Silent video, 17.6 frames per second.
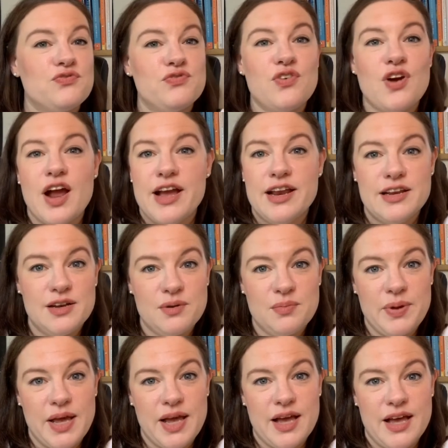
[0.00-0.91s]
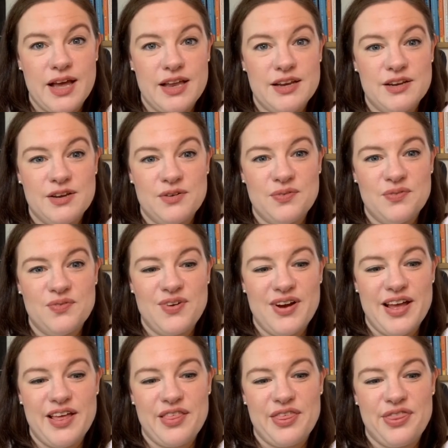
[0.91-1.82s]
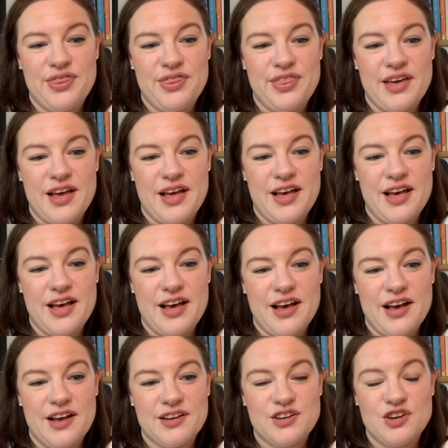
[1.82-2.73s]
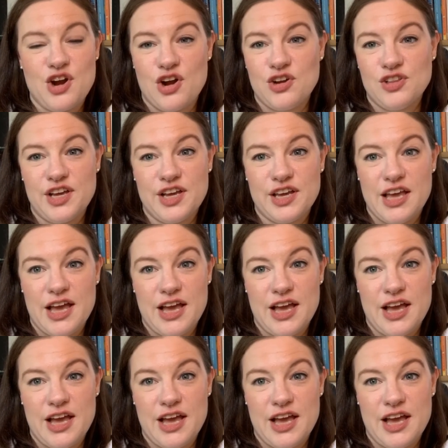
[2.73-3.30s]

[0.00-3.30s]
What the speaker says: fry it in a pan with garlic